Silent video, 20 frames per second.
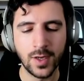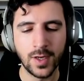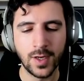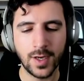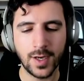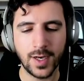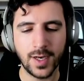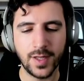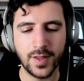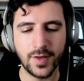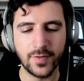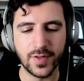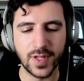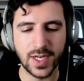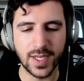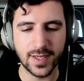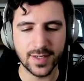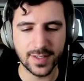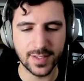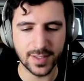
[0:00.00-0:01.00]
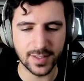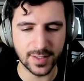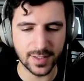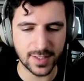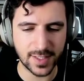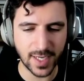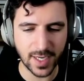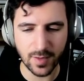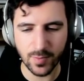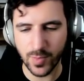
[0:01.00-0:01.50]
Nevertheless, there's a
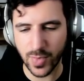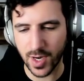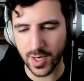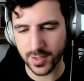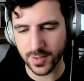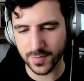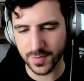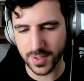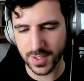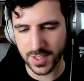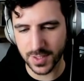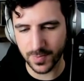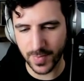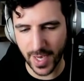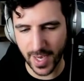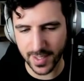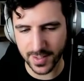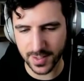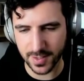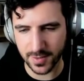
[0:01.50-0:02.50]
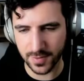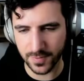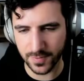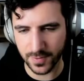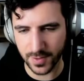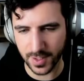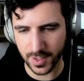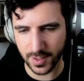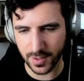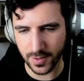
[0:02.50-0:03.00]
second part of this
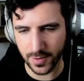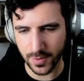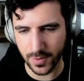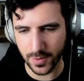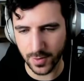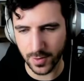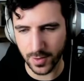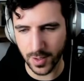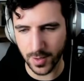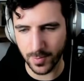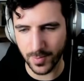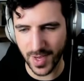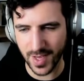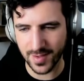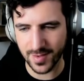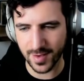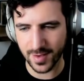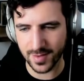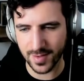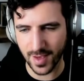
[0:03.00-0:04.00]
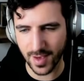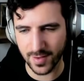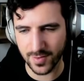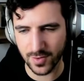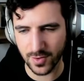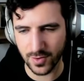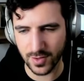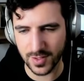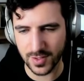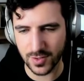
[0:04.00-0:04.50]
passive. Her basic
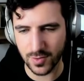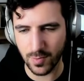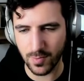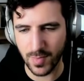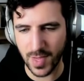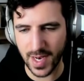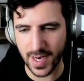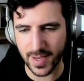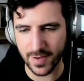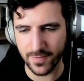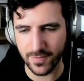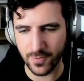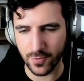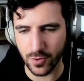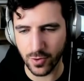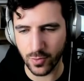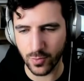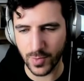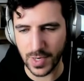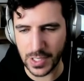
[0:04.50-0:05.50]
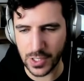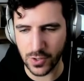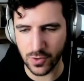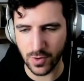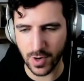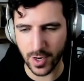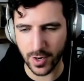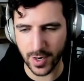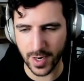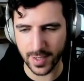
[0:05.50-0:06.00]
attacks turn into melee form when
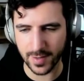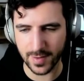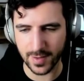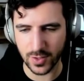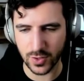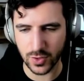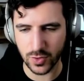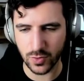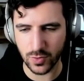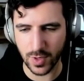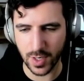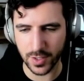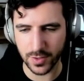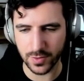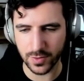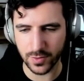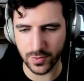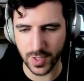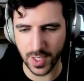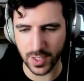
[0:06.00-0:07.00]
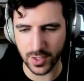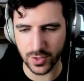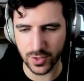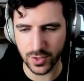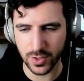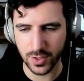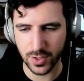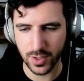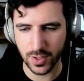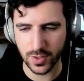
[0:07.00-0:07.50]
you are at a 200
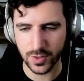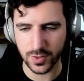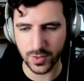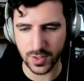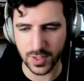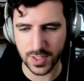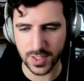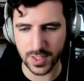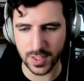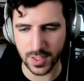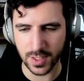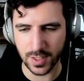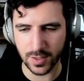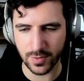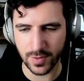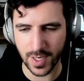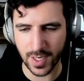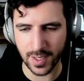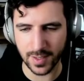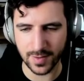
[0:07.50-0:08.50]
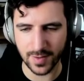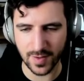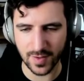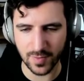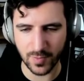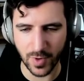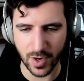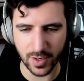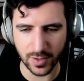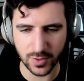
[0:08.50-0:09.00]
range. So it's right at
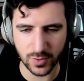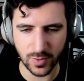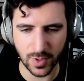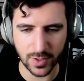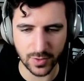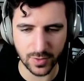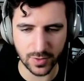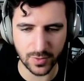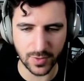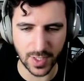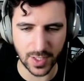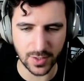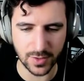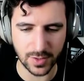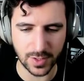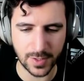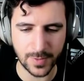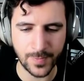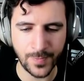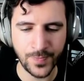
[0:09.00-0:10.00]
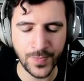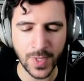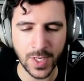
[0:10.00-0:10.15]
this mark, 200 range, right?